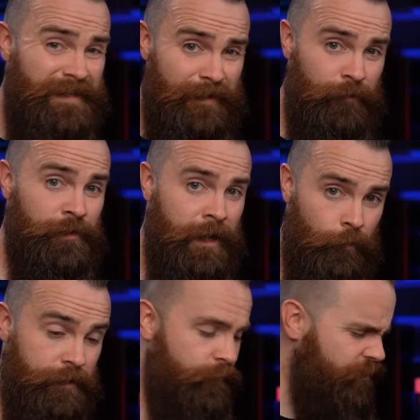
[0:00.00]
in the default
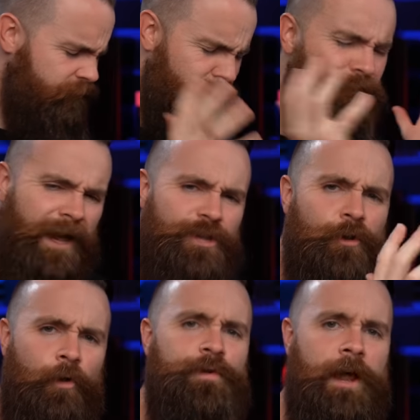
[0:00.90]
network, so just define
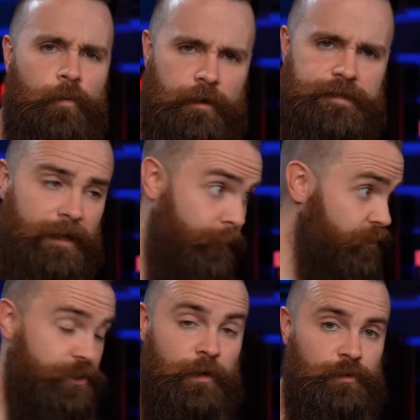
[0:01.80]
your own networks like
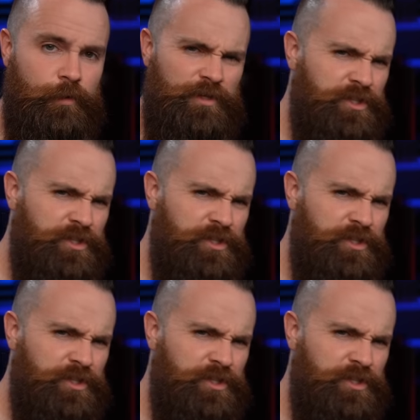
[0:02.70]
we just showed you.